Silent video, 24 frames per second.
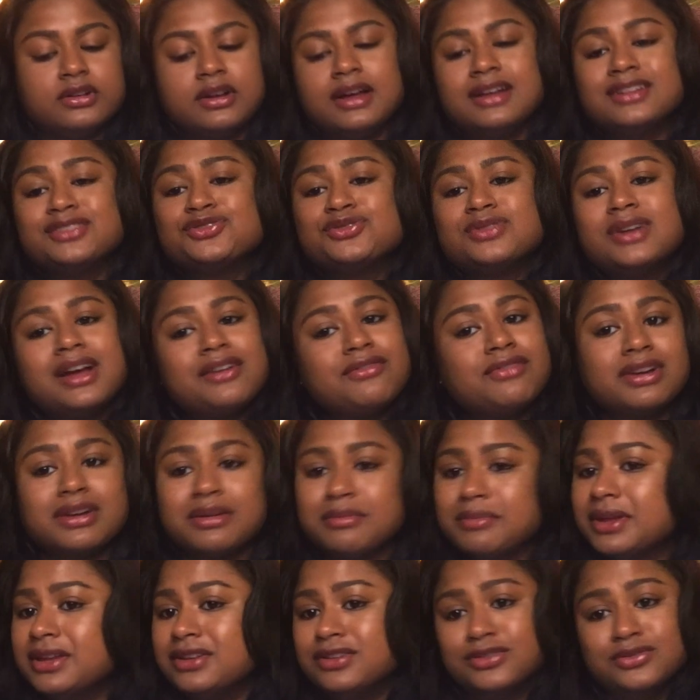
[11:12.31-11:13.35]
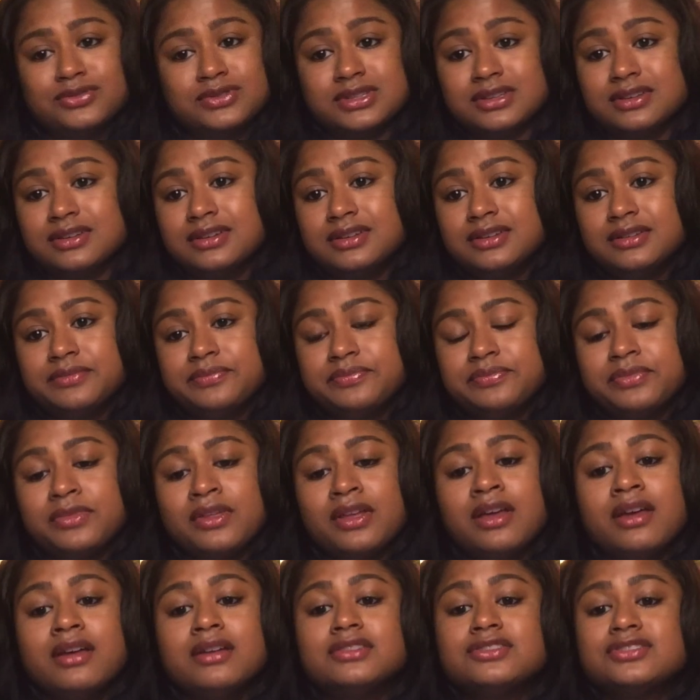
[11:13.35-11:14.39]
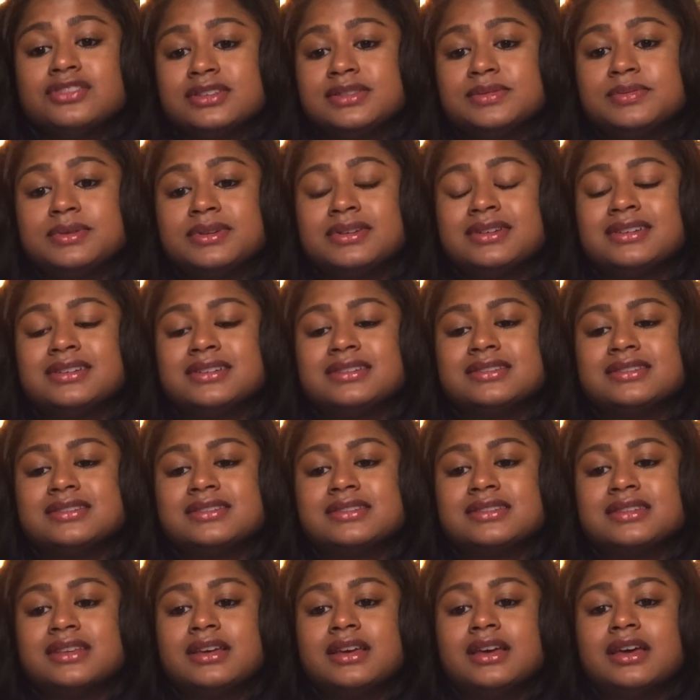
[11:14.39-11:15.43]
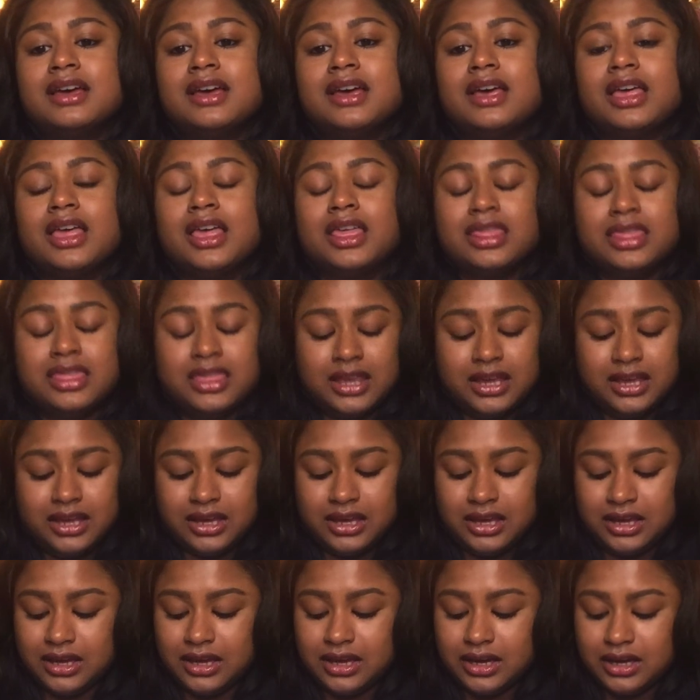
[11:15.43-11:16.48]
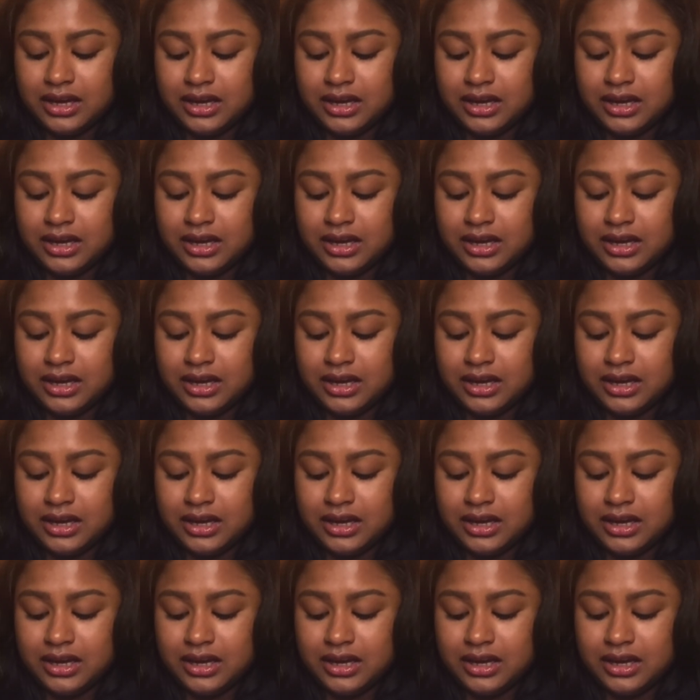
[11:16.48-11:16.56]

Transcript: I do not recommend using it just because the